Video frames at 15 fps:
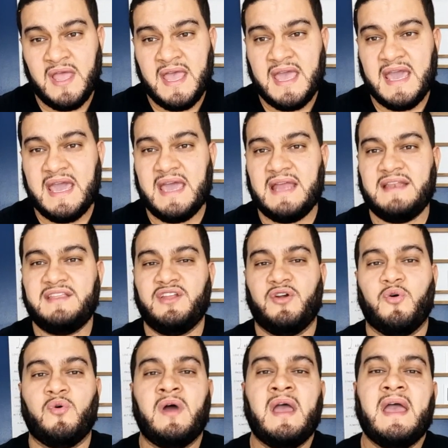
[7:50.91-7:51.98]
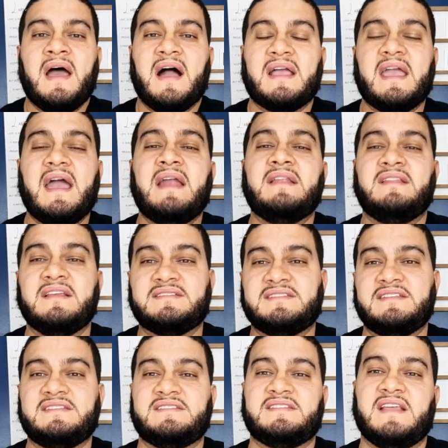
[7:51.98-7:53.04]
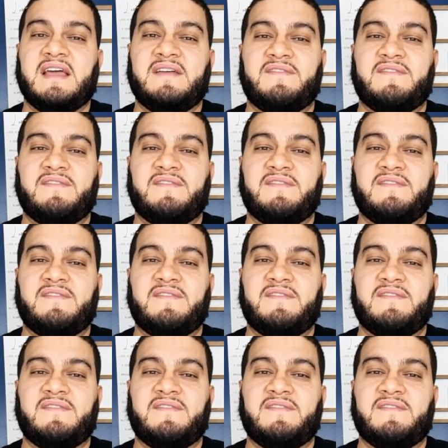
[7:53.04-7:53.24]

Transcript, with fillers: And you know, again, this is if,